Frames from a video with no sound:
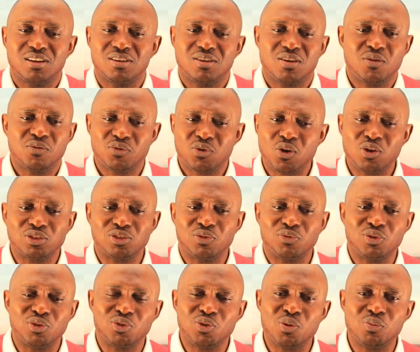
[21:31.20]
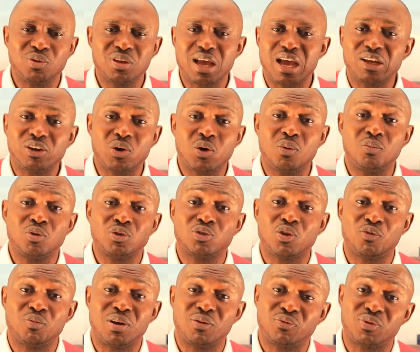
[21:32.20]
Of course, if you know me, I call most
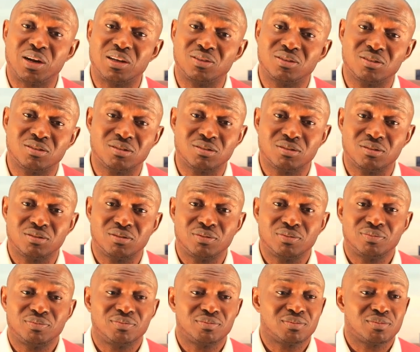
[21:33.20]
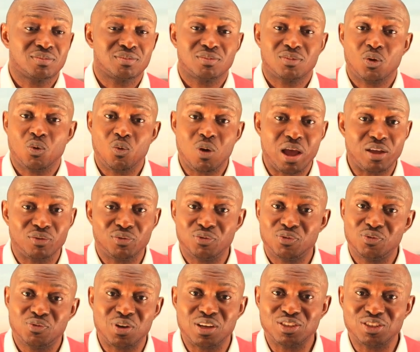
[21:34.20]
of my friends wife,
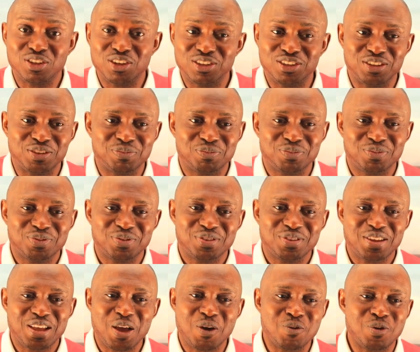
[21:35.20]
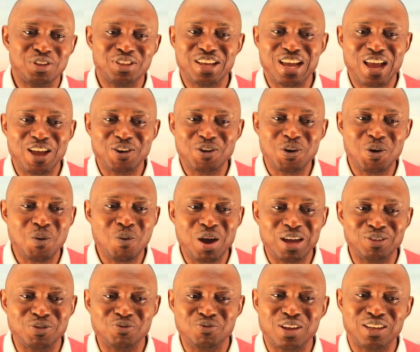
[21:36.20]
first lady. And one day I called
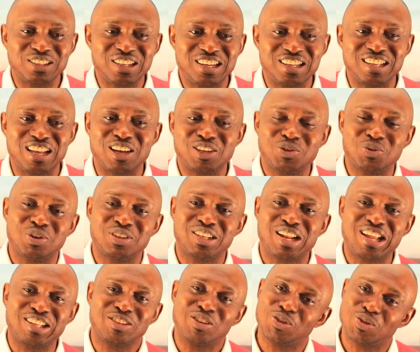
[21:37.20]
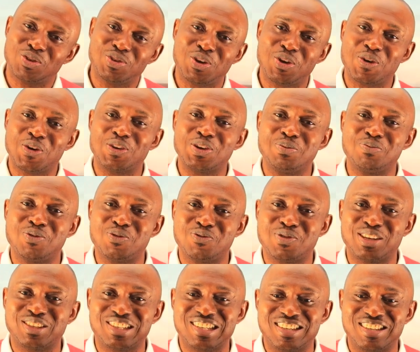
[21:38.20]
one first lady, and she was like, this one you're calling me
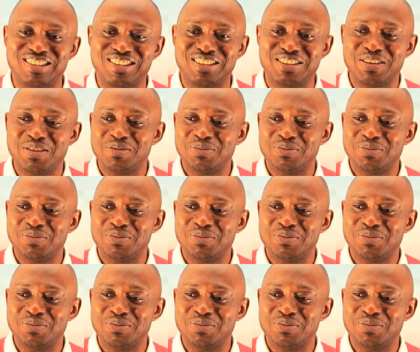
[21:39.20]
first lady,